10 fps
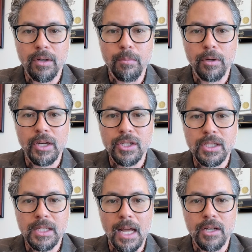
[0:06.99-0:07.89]
immigration
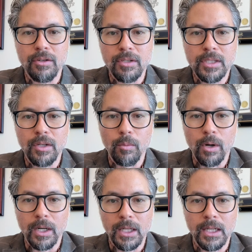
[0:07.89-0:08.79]
status are still
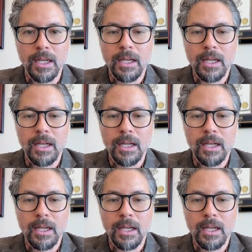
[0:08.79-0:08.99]
working